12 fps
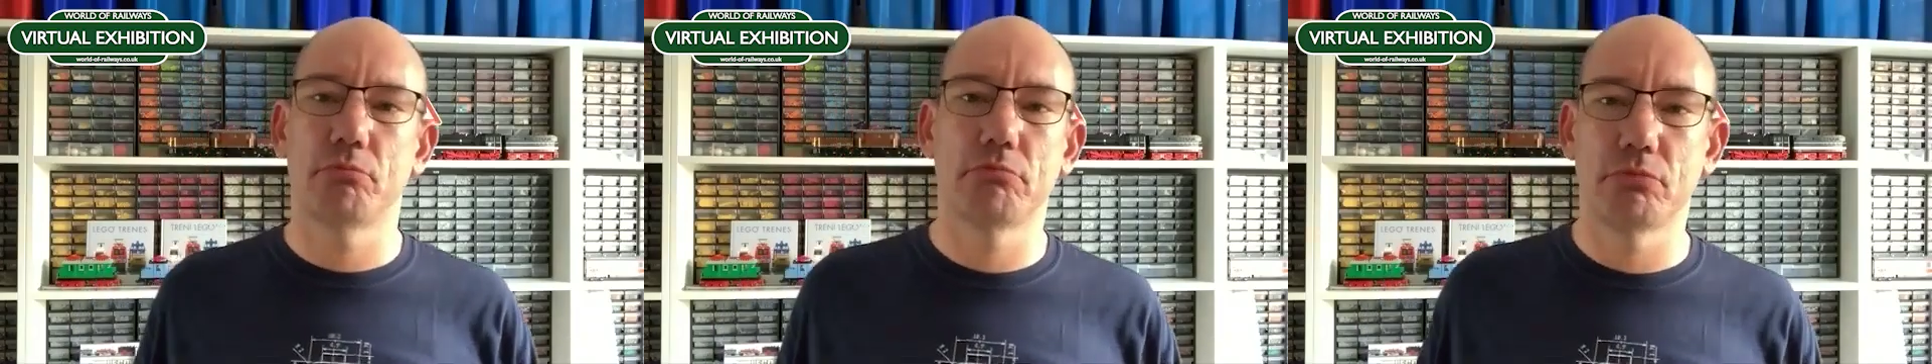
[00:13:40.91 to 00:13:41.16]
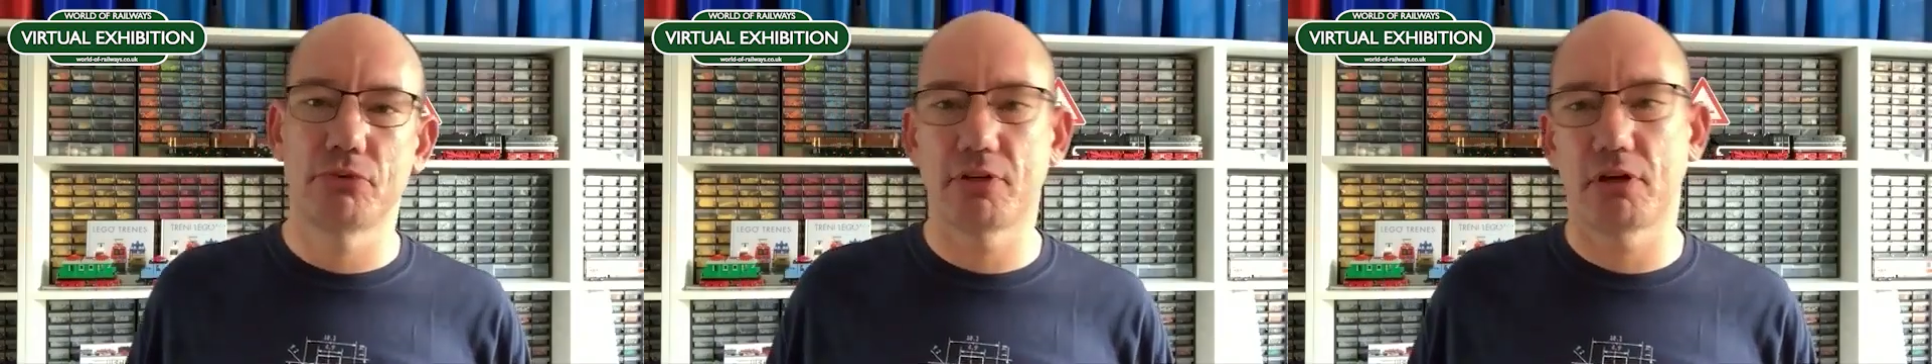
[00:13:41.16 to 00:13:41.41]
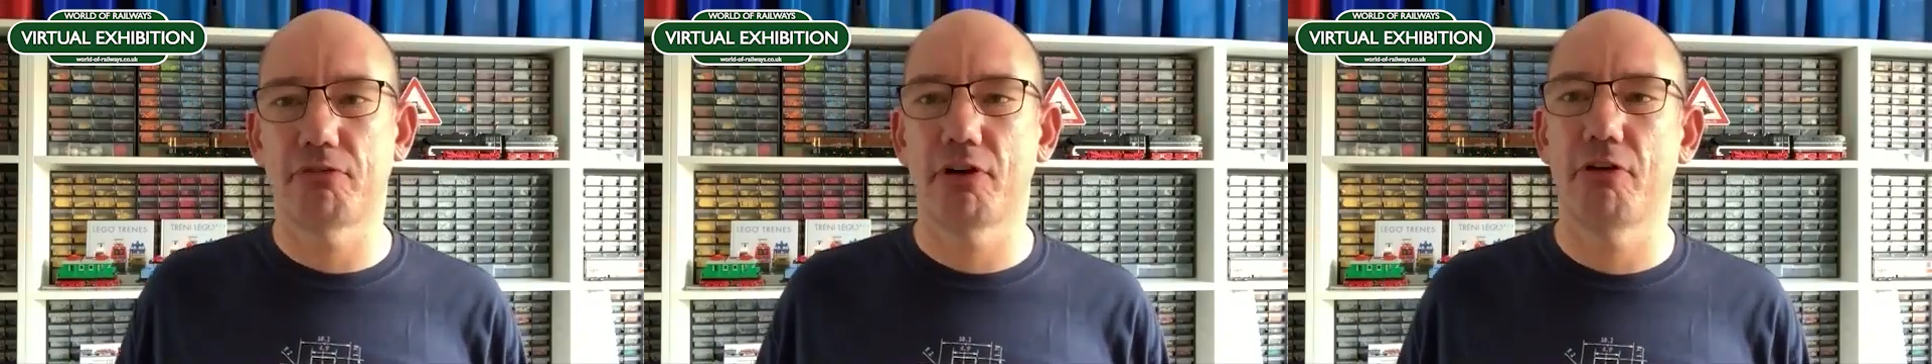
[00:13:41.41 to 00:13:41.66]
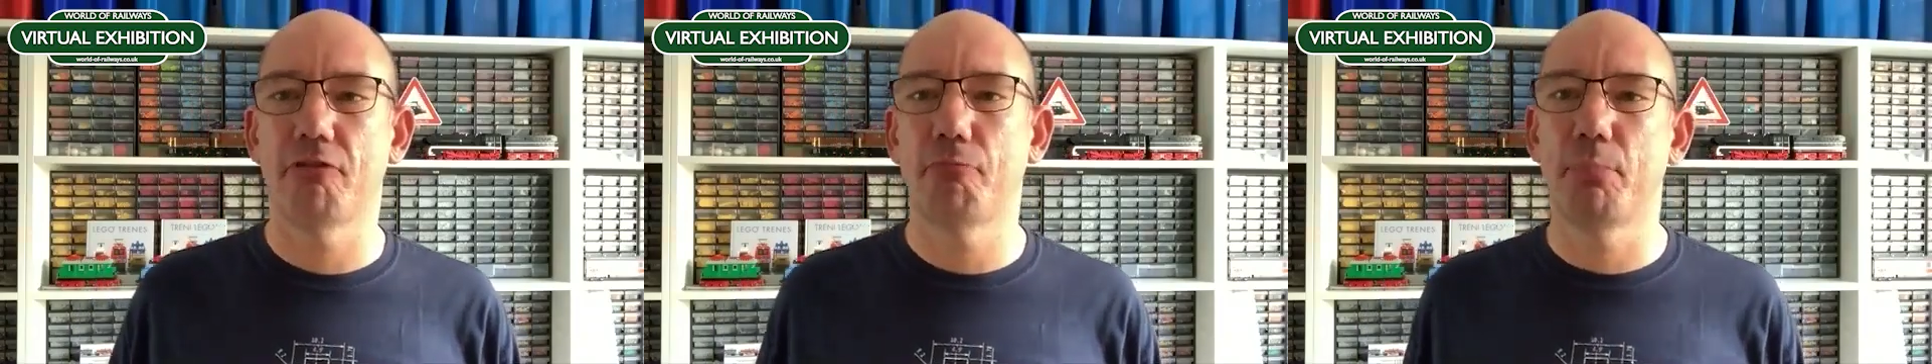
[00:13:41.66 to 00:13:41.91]
stuff
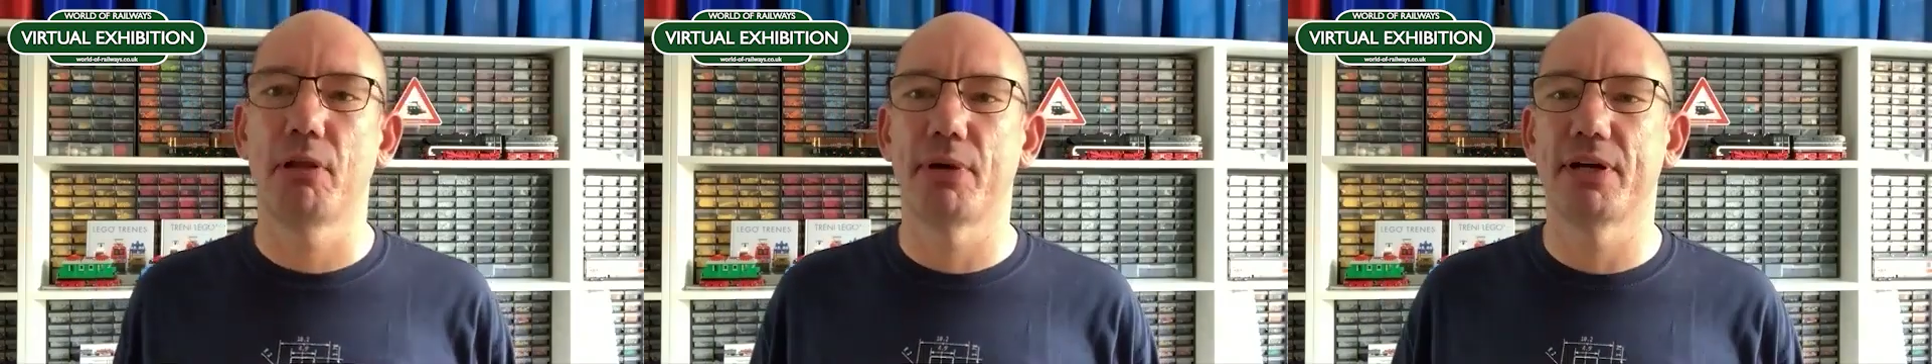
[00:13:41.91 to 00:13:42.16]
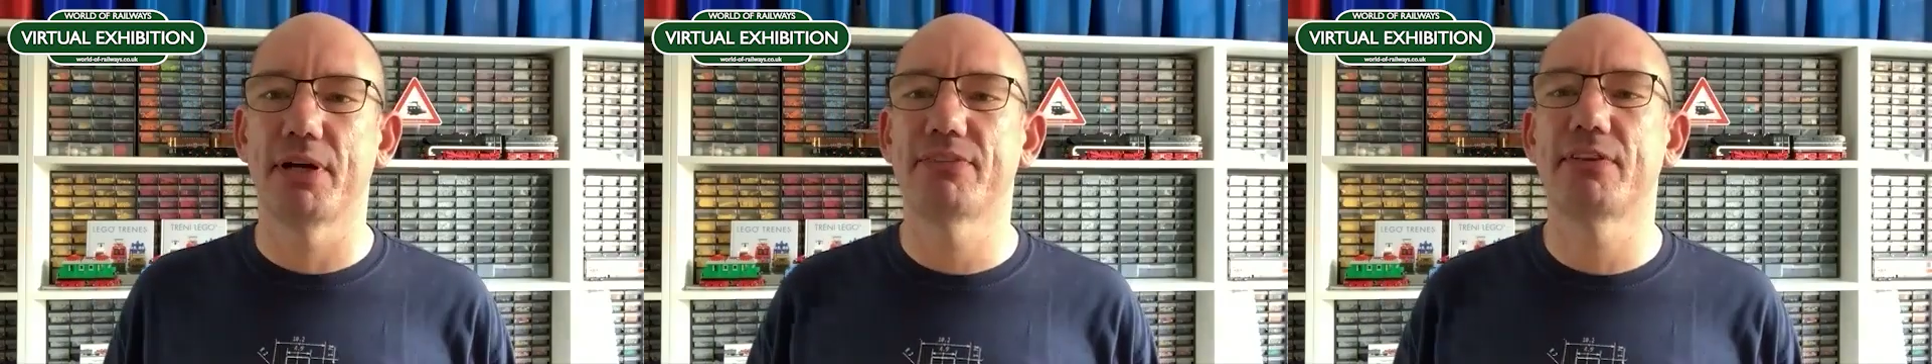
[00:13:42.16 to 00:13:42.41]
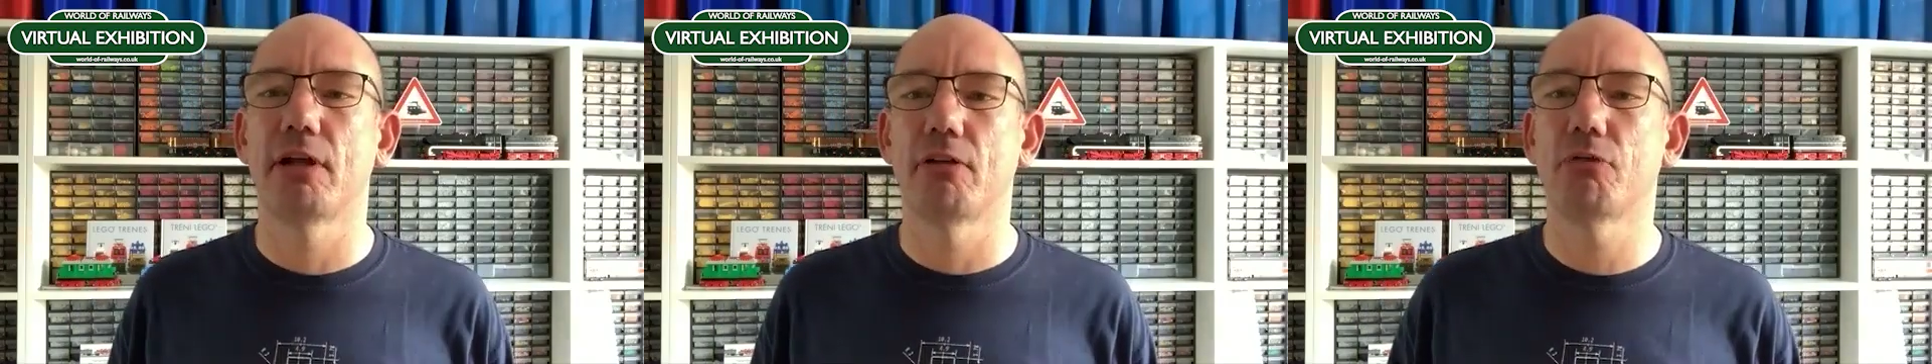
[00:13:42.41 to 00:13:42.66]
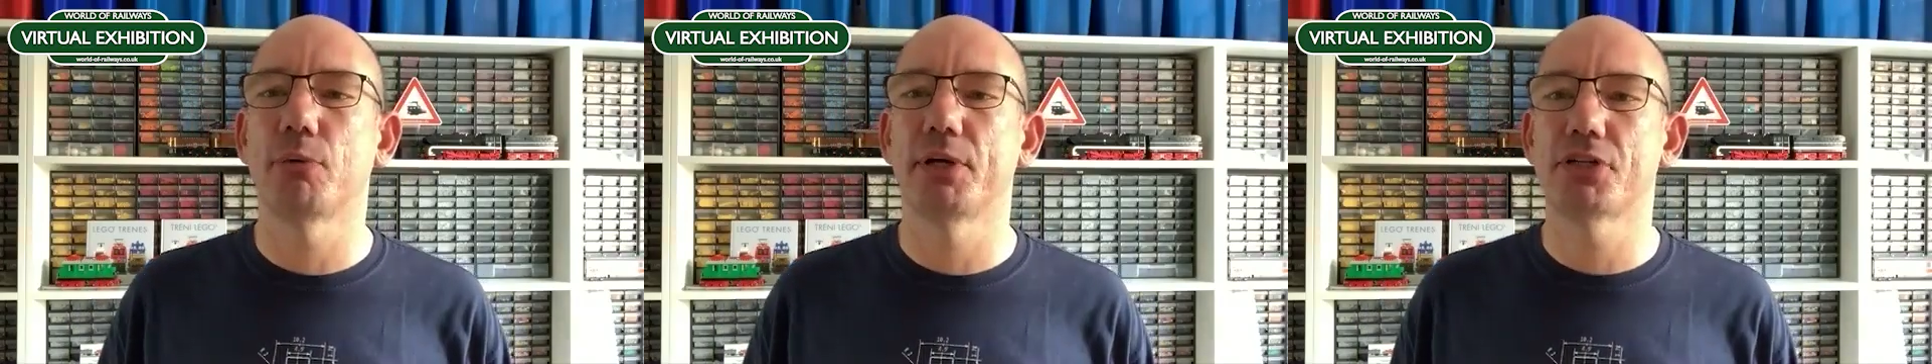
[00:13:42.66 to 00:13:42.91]
I've built
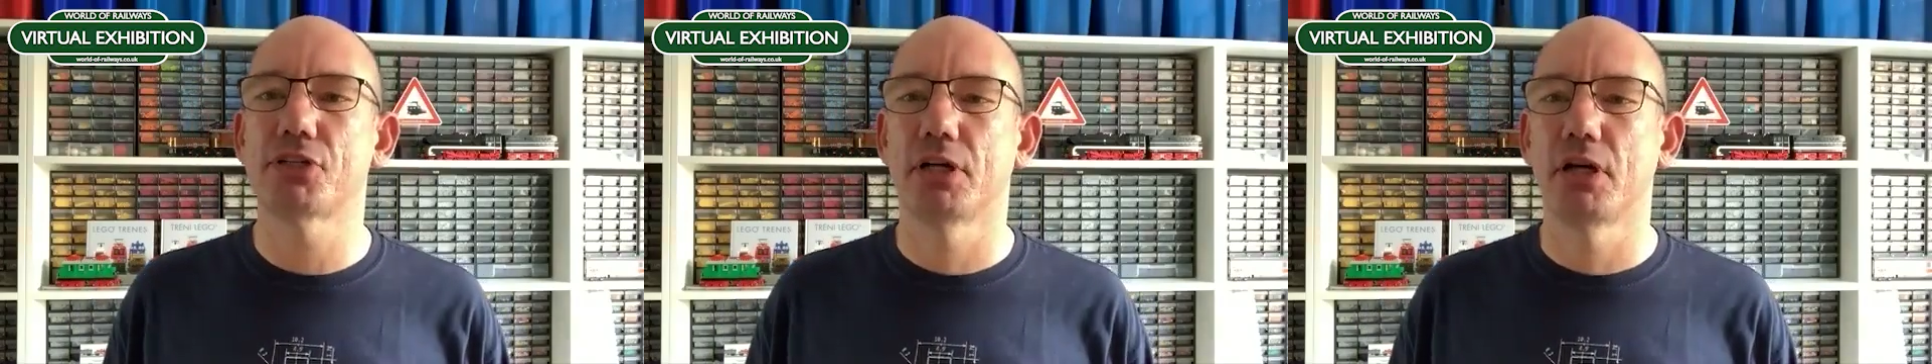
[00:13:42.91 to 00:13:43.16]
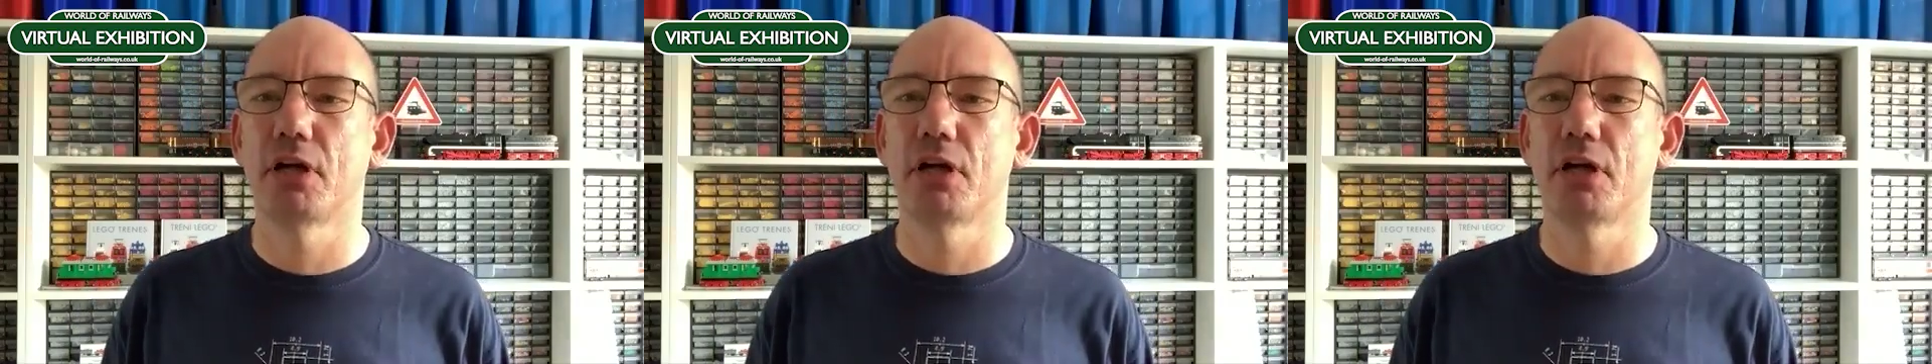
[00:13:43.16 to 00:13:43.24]
myself, which